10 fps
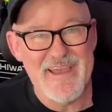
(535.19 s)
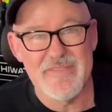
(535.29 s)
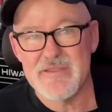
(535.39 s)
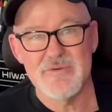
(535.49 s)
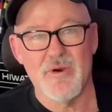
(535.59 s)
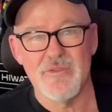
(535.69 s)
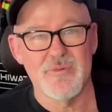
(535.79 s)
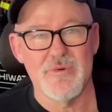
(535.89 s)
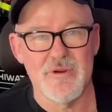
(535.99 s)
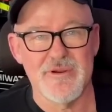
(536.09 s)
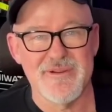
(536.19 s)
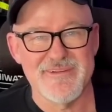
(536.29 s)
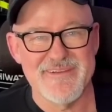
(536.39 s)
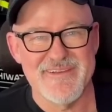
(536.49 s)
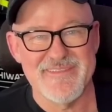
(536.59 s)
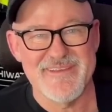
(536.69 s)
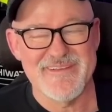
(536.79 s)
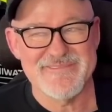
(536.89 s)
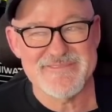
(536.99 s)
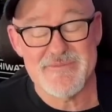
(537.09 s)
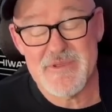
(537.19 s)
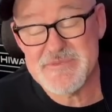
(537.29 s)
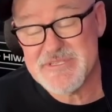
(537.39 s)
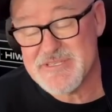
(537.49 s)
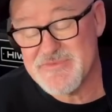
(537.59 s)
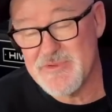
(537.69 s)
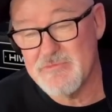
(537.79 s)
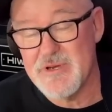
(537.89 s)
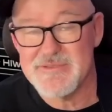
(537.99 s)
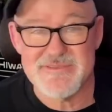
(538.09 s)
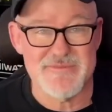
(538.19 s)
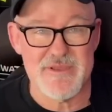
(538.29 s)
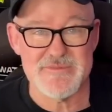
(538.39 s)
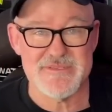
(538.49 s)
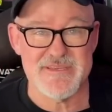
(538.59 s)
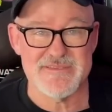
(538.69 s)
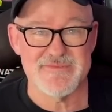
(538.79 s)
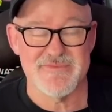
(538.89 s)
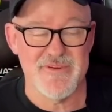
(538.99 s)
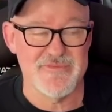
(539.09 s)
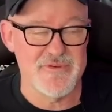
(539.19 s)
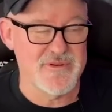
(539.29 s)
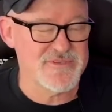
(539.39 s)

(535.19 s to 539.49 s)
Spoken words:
And they do all the work, and then sometimes it takes a few months, sometimes it takes a few years.